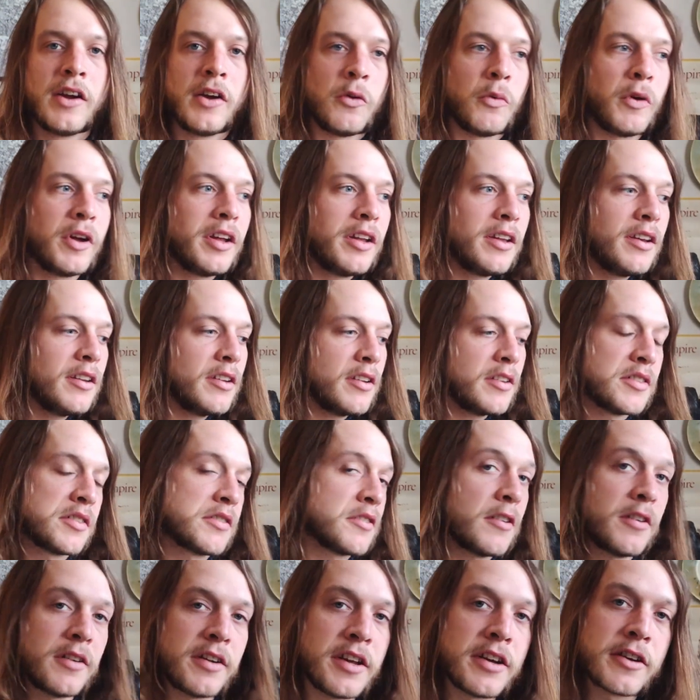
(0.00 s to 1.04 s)
when a
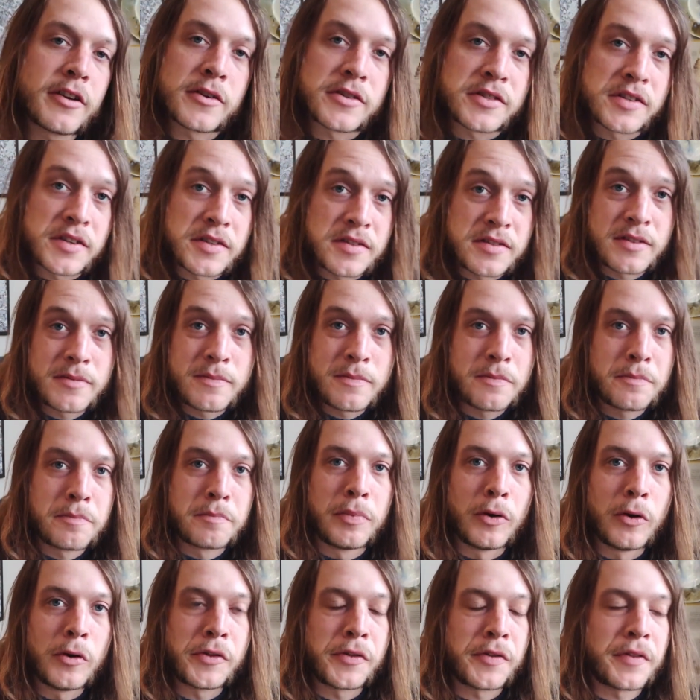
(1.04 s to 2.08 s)
certain ecosystem
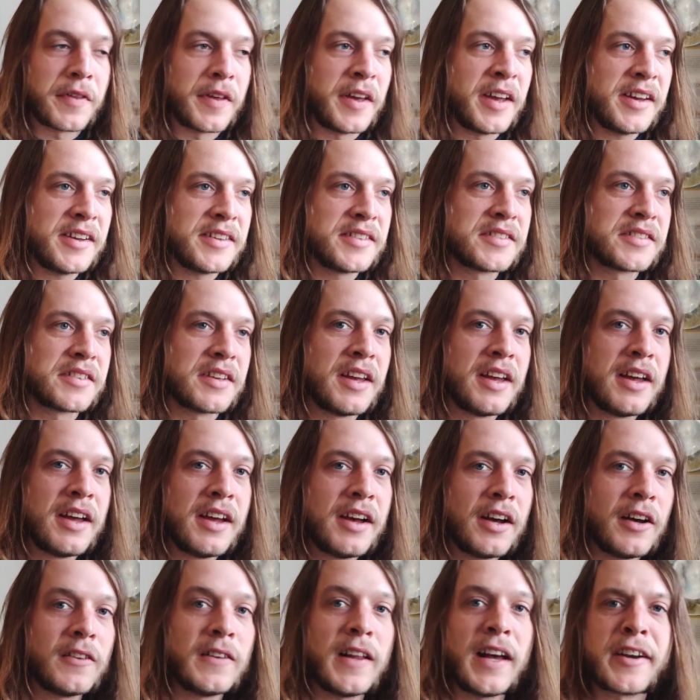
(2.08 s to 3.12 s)
both has
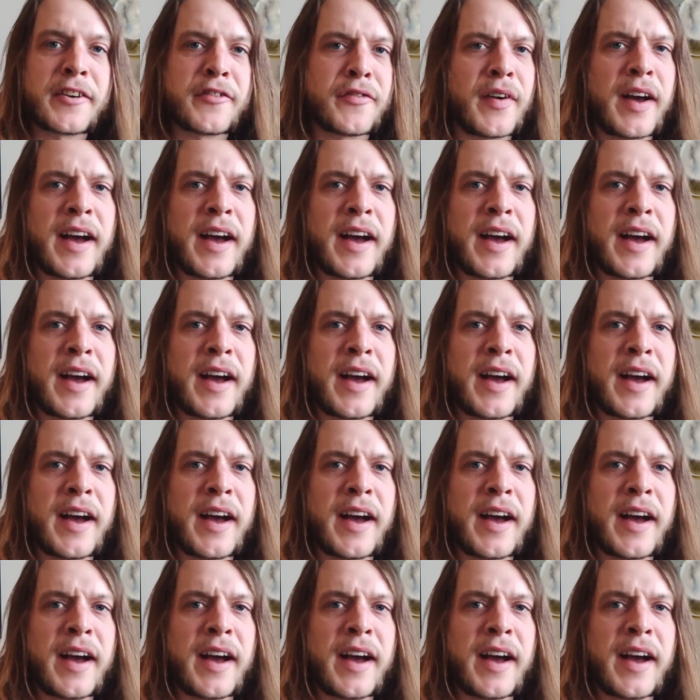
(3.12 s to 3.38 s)
a lot of